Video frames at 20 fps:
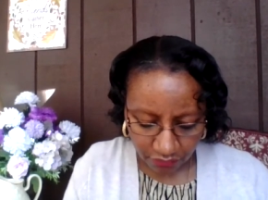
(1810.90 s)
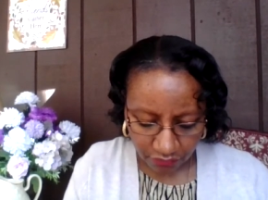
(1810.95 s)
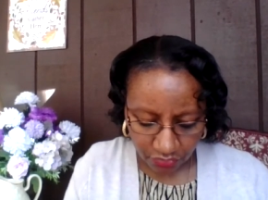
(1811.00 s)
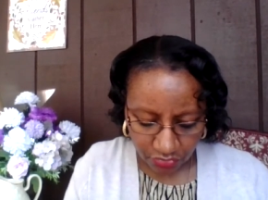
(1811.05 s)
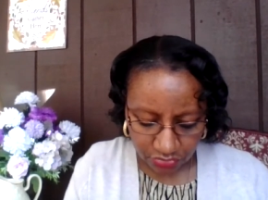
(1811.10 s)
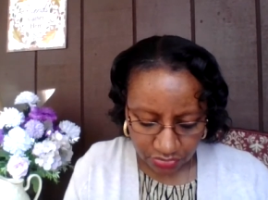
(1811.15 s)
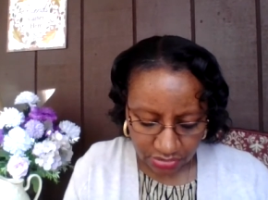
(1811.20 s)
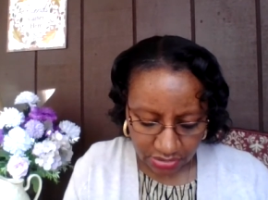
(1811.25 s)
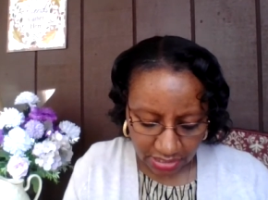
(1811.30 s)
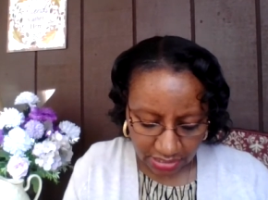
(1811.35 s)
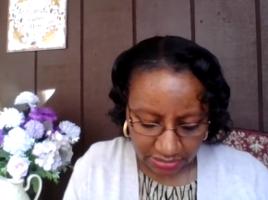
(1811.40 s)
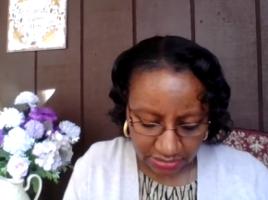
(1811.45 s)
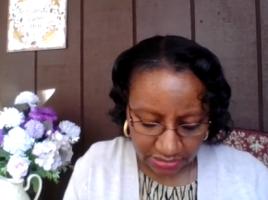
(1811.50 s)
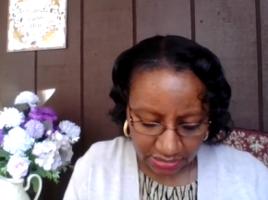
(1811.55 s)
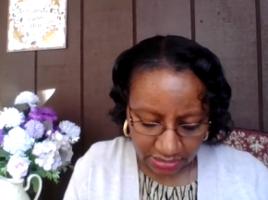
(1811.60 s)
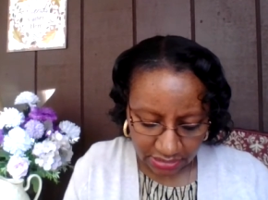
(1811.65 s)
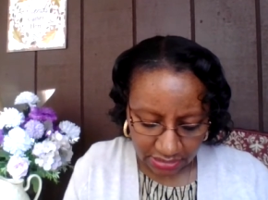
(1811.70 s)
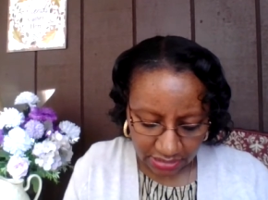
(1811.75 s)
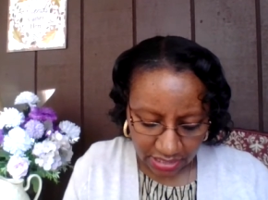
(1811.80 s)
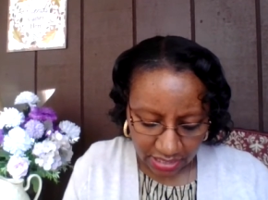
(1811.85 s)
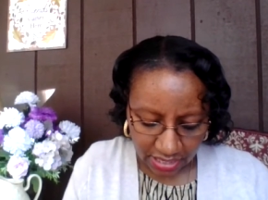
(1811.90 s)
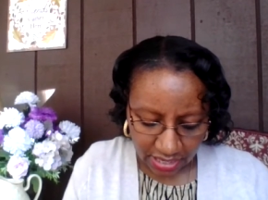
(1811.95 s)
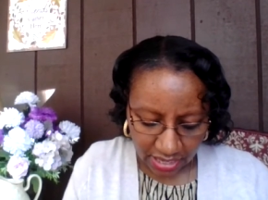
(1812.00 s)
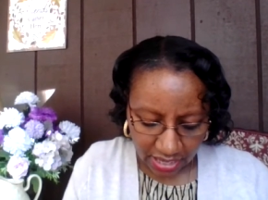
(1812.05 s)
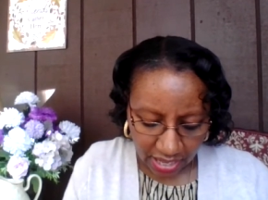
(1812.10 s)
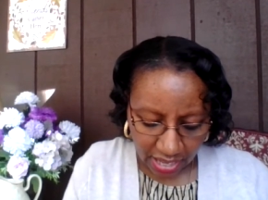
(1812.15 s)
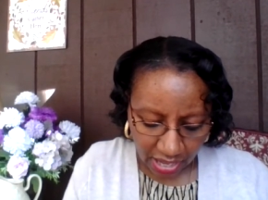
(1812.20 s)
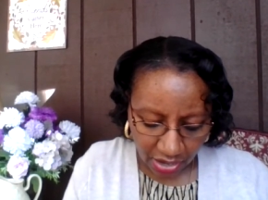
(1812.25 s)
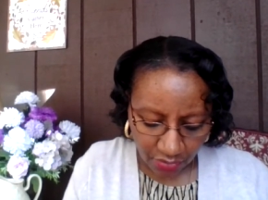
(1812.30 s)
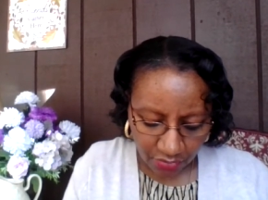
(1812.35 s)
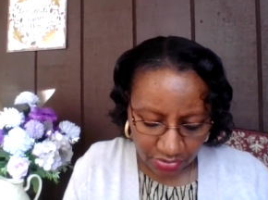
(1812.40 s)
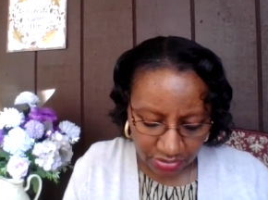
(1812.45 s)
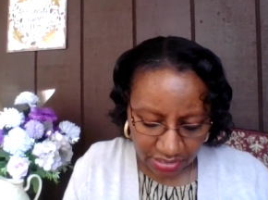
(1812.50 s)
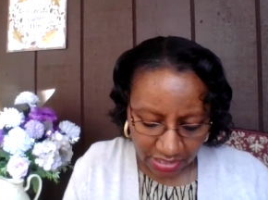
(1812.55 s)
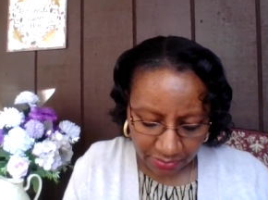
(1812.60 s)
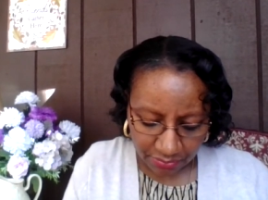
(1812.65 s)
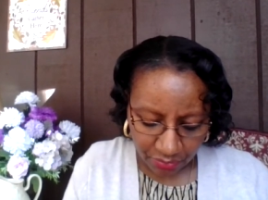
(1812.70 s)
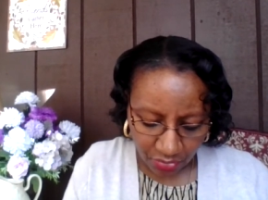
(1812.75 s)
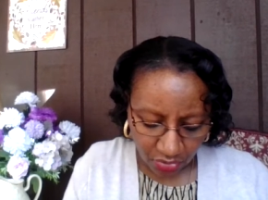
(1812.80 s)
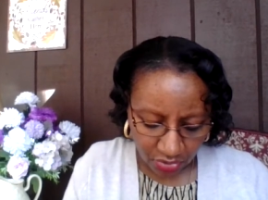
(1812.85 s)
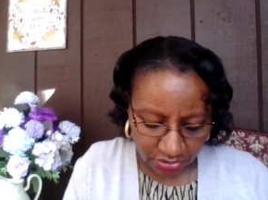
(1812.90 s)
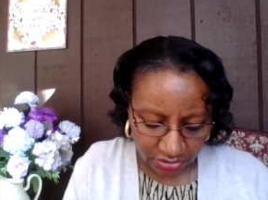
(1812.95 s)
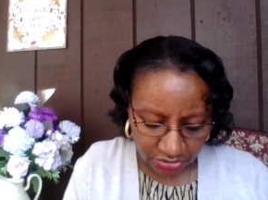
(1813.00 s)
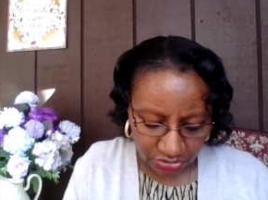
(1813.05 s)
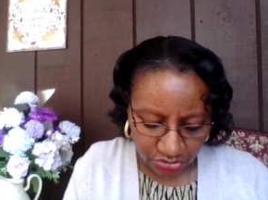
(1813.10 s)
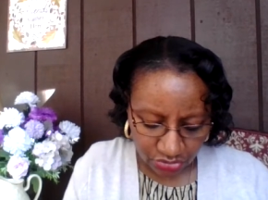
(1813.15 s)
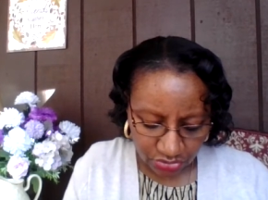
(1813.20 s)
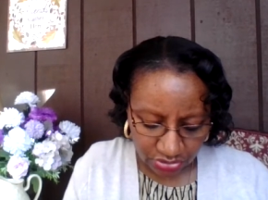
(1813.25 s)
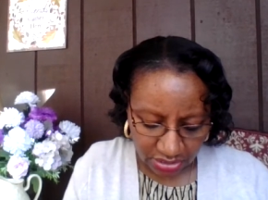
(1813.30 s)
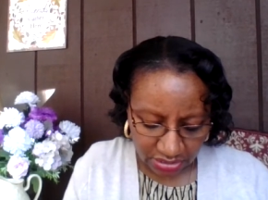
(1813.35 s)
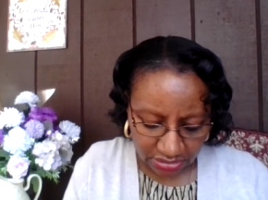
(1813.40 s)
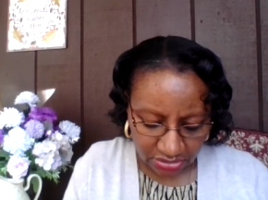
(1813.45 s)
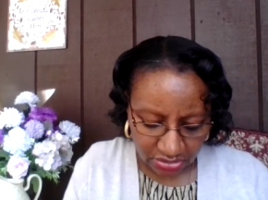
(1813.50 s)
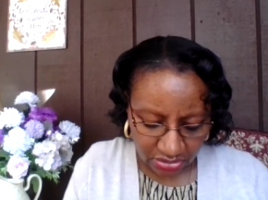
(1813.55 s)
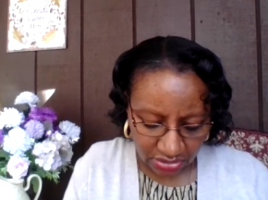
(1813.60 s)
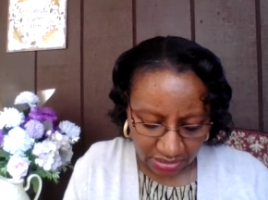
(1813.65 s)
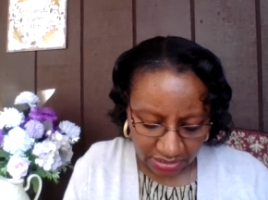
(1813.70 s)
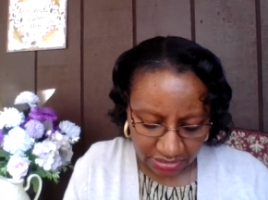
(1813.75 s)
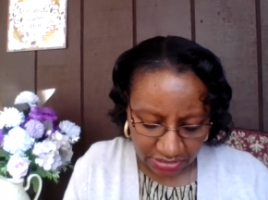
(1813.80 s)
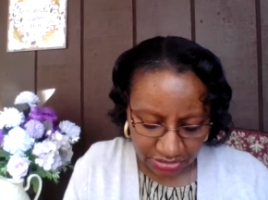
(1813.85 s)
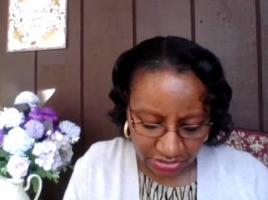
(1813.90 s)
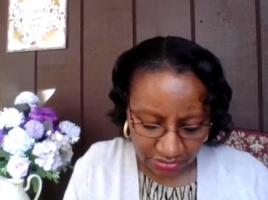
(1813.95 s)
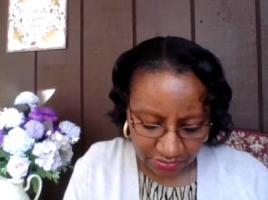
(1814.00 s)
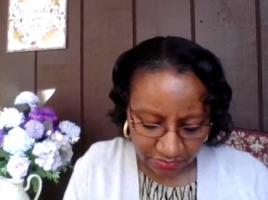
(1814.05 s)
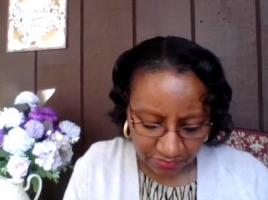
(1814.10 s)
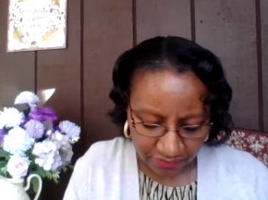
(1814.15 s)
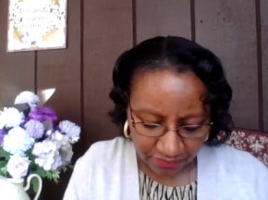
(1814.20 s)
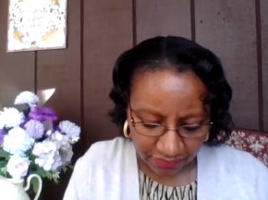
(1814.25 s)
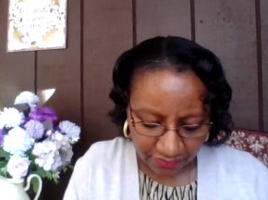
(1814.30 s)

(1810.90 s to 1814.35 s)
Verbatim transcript: Verse 19, how are they brought into desolation?